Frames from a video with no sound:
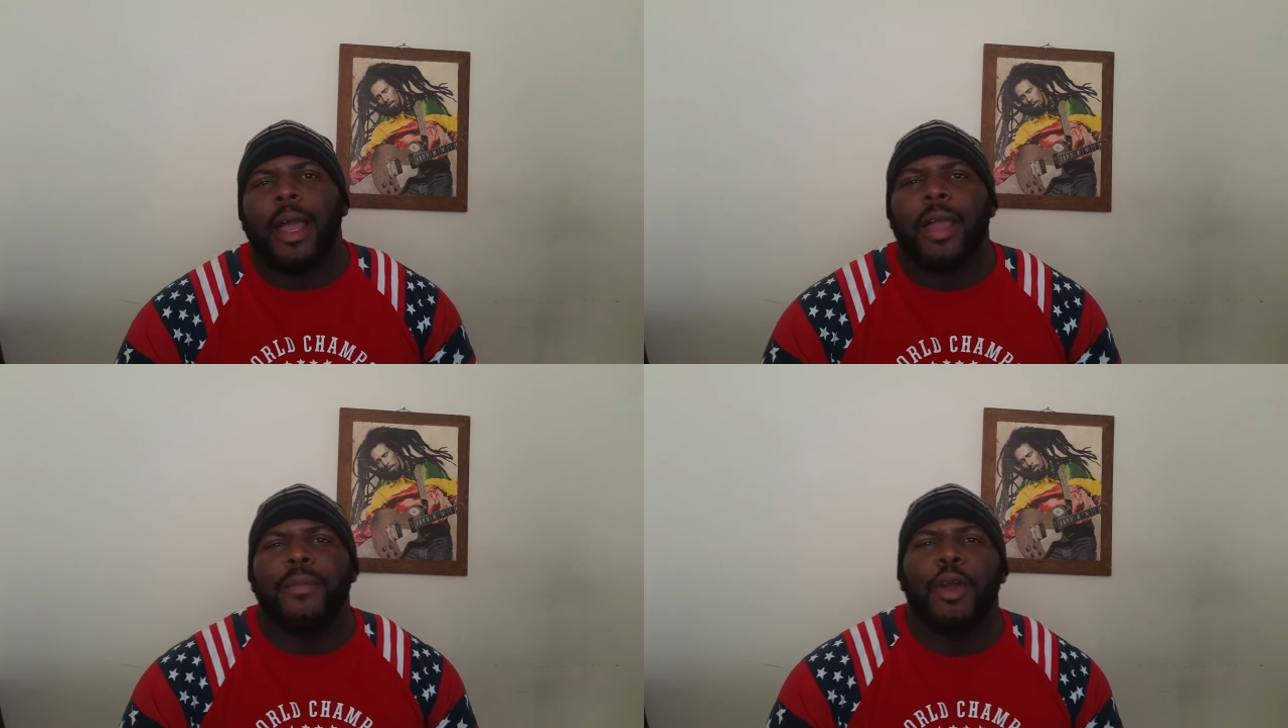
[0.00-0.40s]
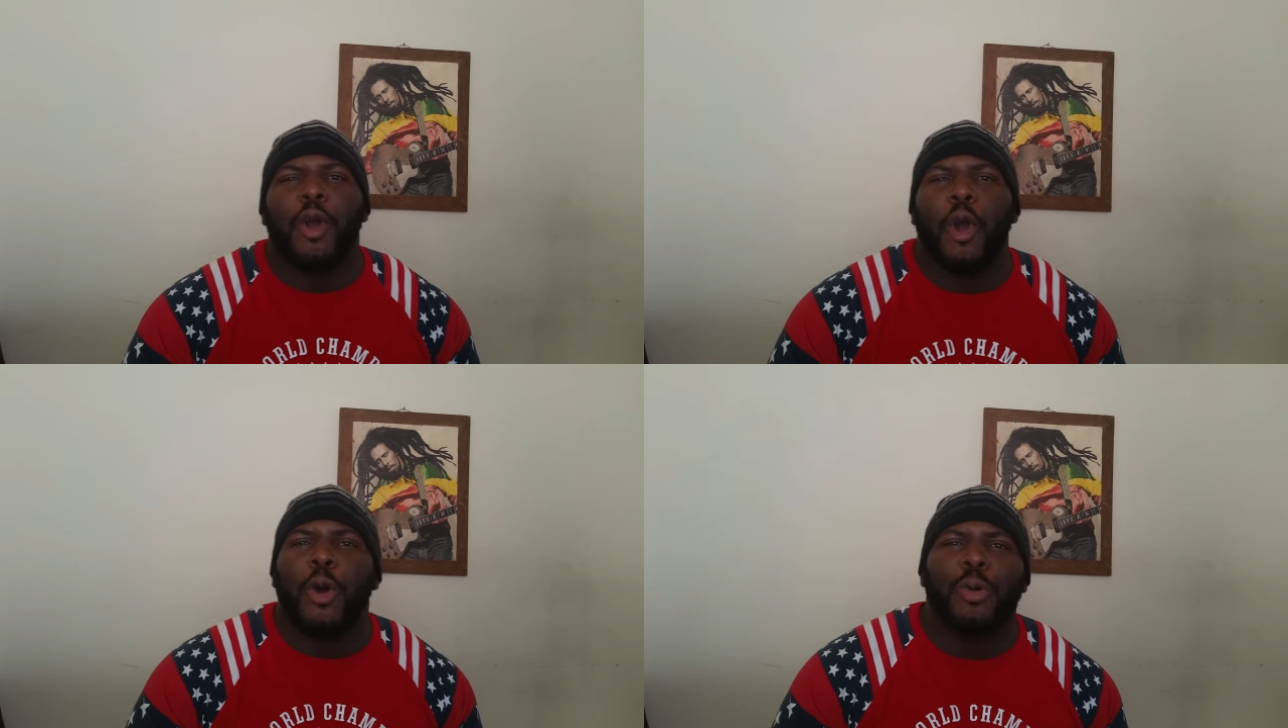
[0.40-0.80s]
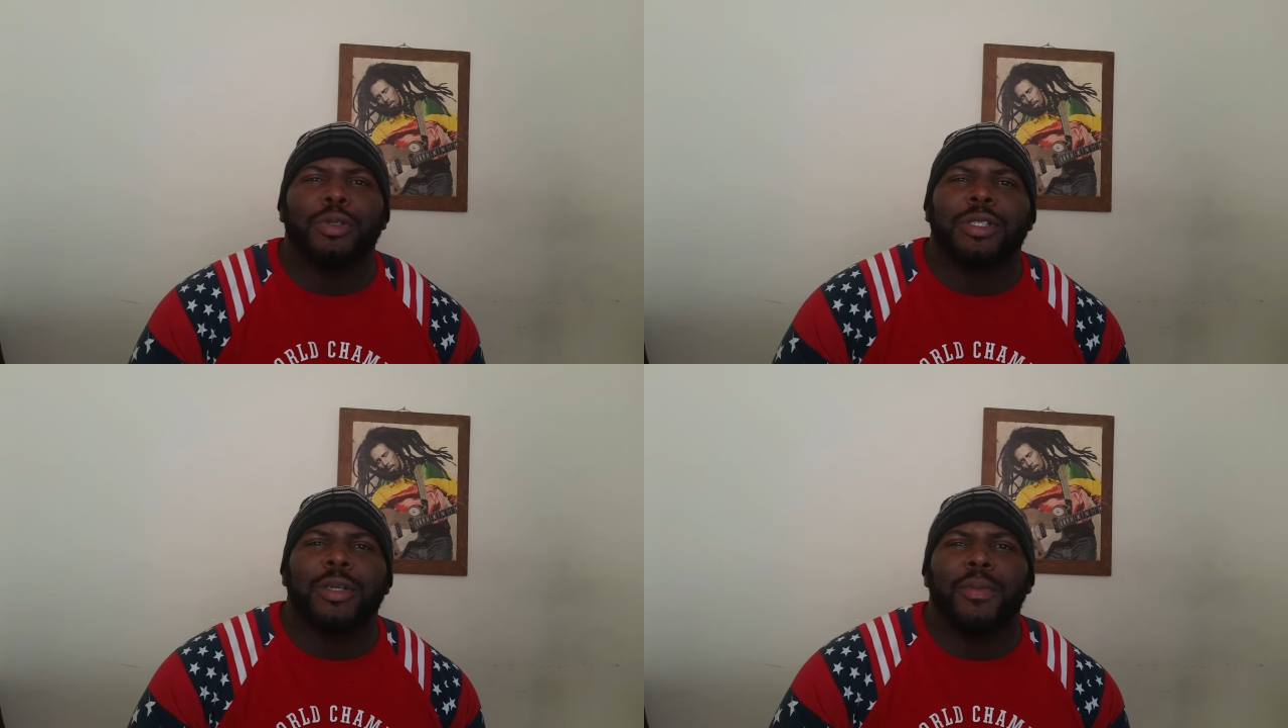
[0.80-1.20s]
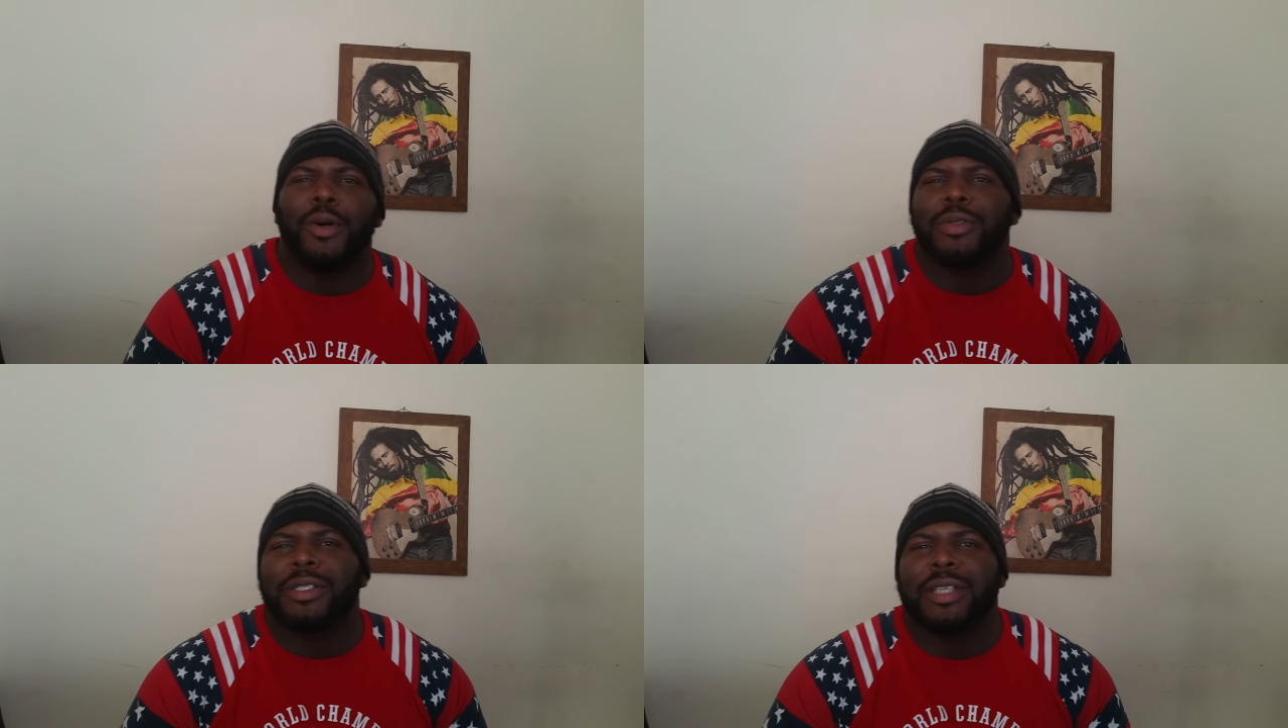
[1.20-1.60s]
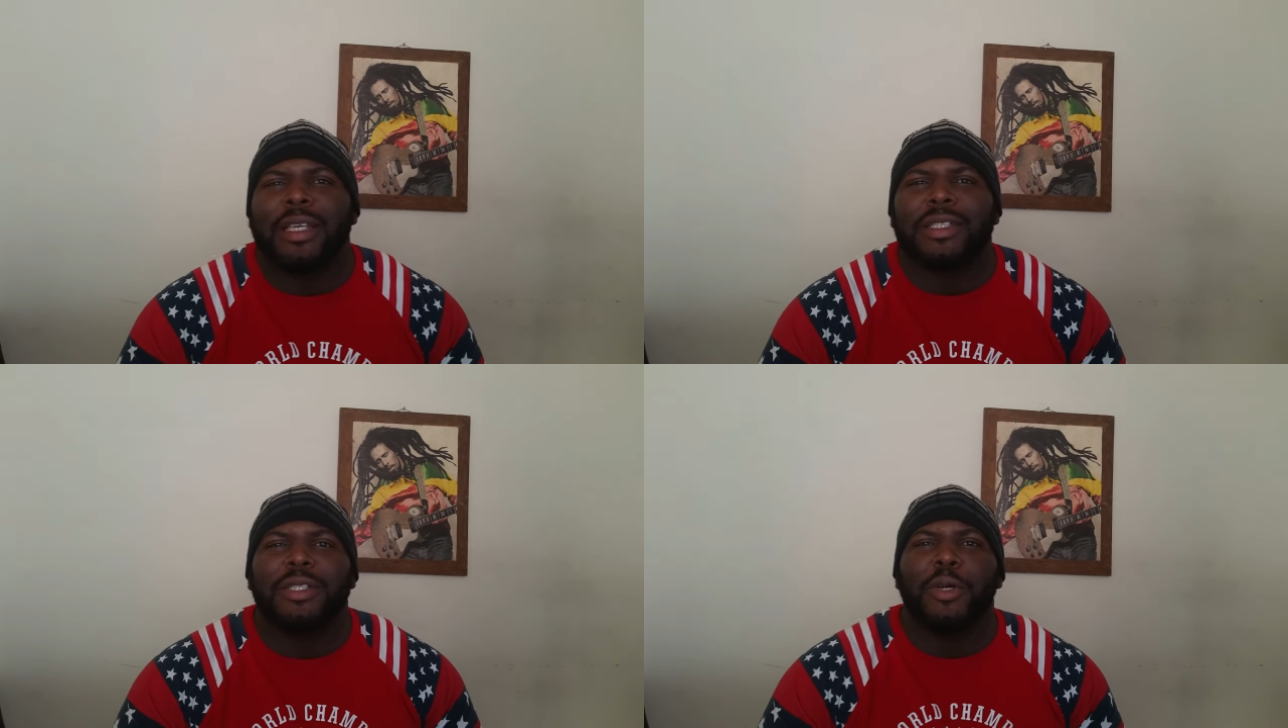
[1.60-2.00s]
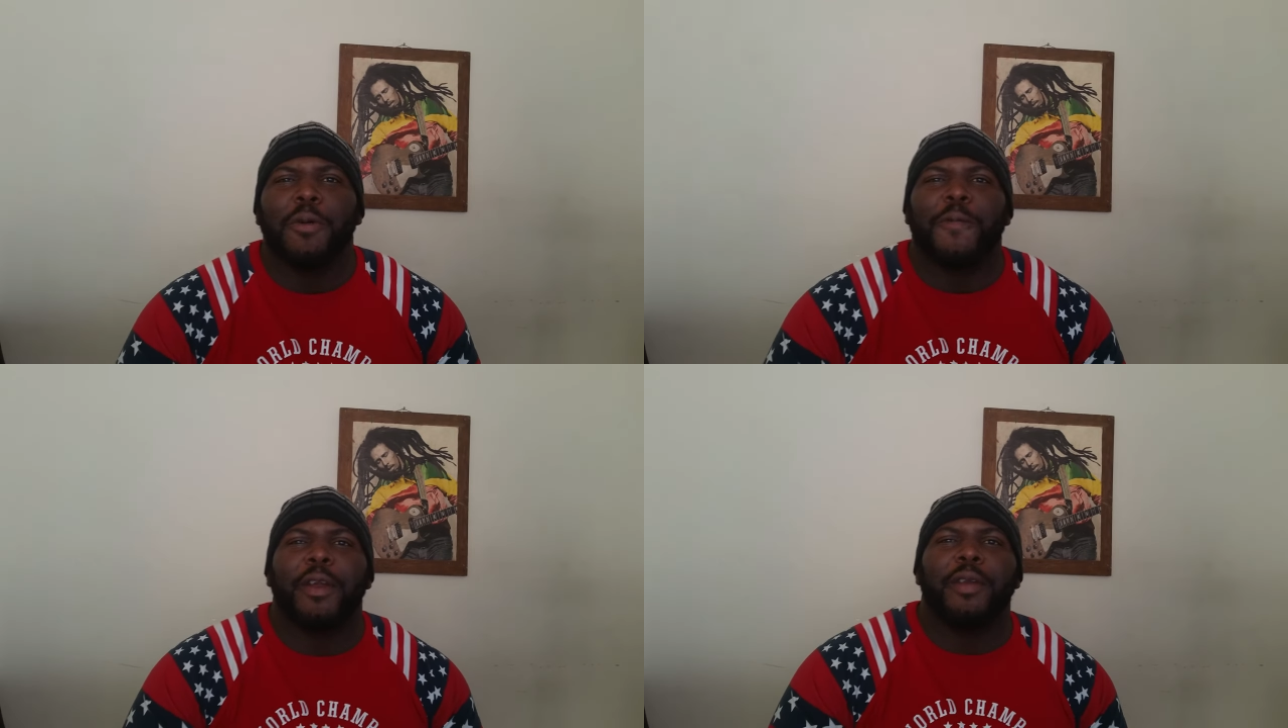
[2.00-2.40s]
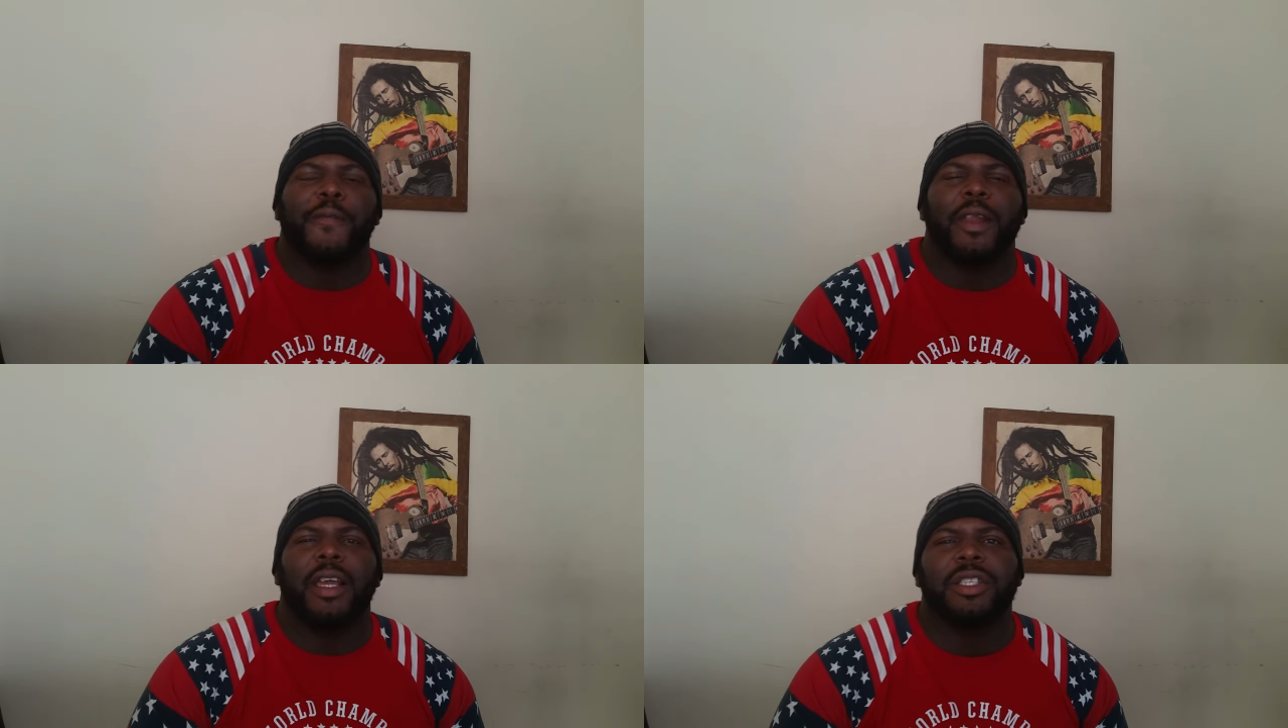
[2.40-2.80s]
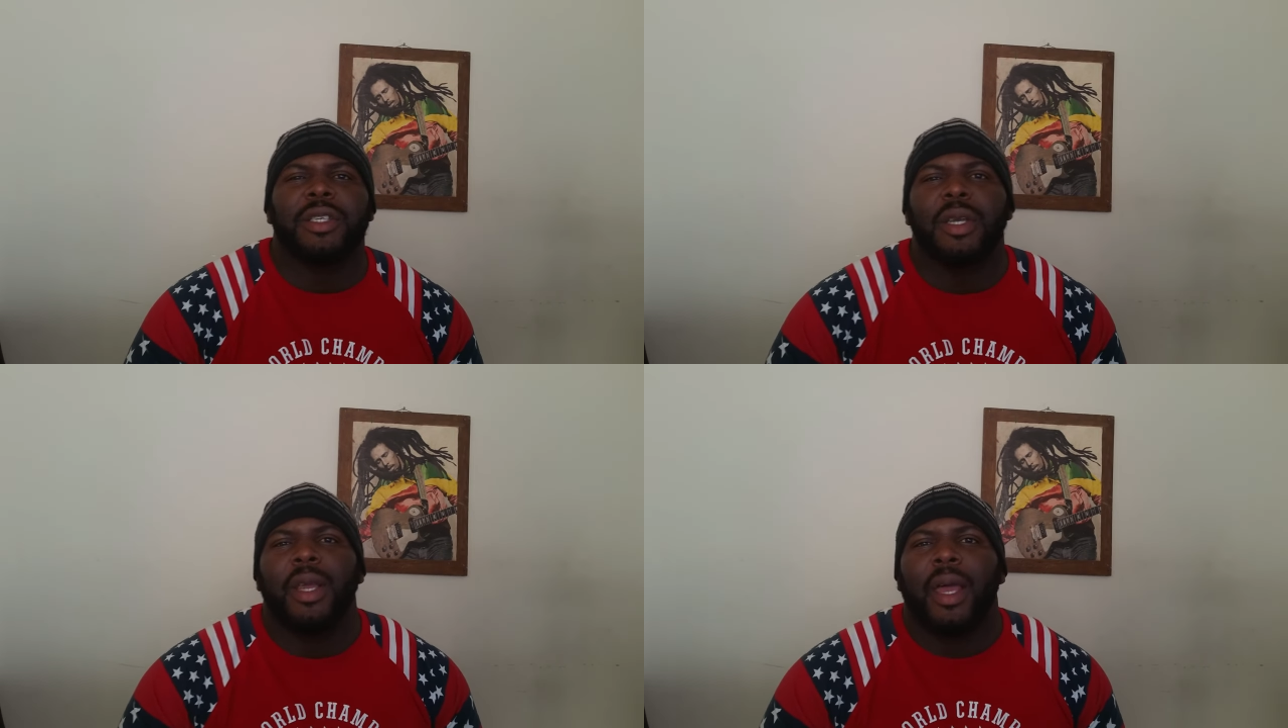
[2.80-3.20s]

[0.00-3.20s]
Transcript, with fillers: I am your host, the mostest No Phear in Flesh.